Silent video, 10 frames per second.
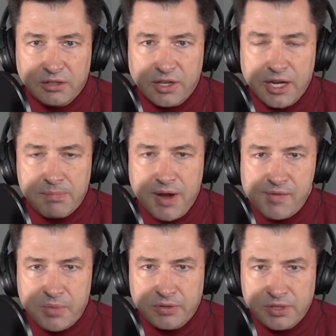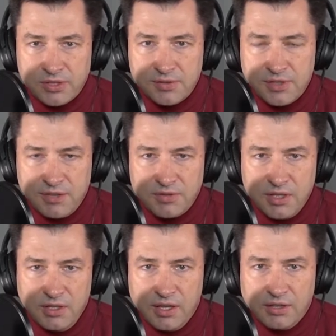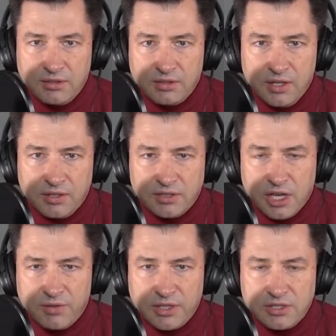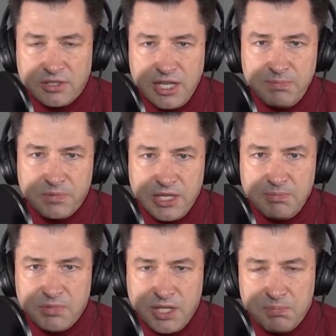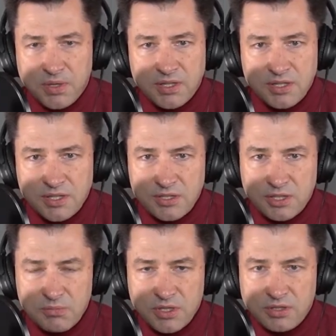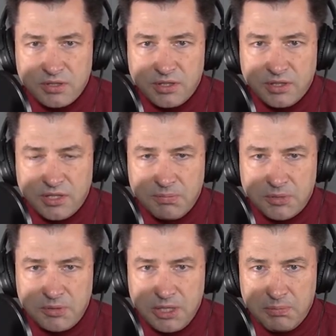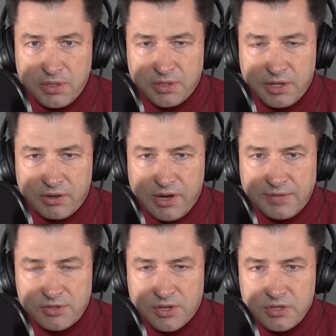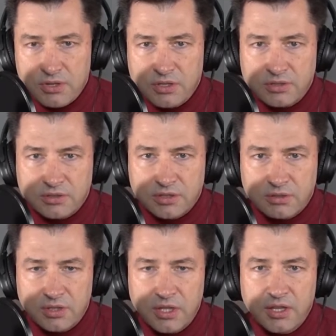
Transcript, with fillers: looking at probabilities of safety and delving deep into systems and deep into aircraft structure and to